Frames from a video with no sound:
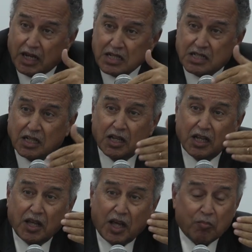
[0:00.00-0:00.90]
Gaza
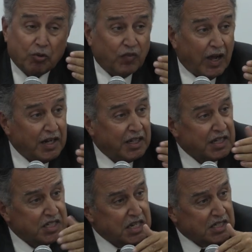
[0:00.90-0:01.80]
and
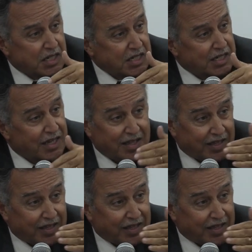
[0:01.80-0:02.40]
providing assistance.